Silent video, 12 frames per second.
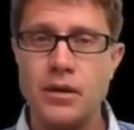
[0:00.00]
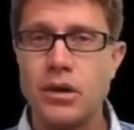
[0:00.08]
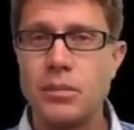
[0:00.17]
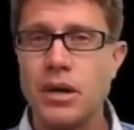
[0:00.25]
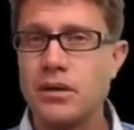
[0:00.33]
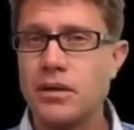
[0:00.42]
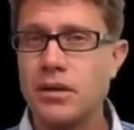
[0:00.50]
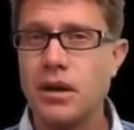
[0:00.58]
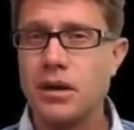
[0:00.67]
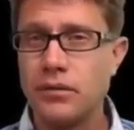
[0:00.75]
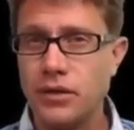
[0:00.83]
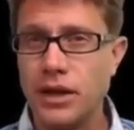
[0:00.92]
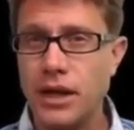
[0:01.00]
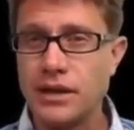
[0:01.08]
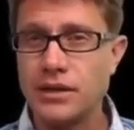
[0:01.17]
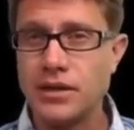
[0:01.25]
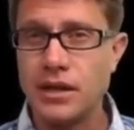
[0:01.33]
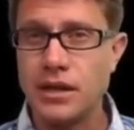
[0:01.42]
What about our
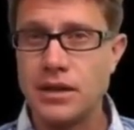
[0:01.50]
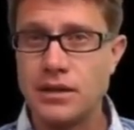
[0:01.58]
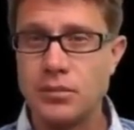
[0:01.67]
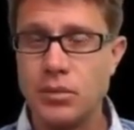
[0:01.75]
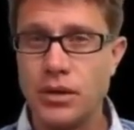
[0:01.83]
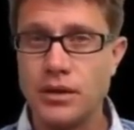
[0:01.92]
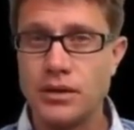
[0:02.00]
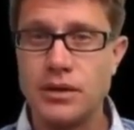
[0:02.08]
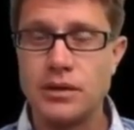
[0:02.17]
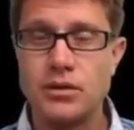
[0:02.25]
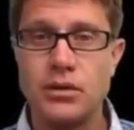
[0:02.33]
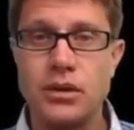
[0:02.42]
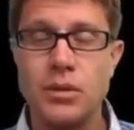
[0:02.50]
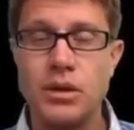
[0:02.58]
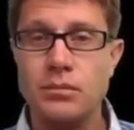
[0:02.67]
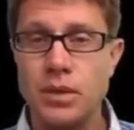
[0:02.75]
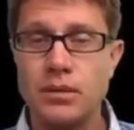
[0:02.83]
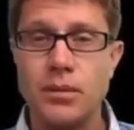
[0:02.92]
velocity at this point? It's going to
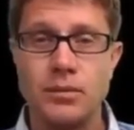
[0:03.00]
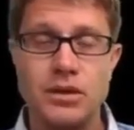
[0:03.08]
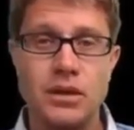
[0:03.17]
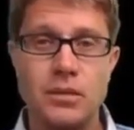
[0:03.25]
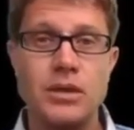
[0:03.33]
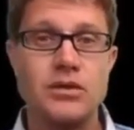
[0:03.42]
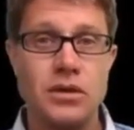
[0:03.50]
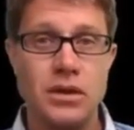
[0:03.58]
be minimum. It's going to be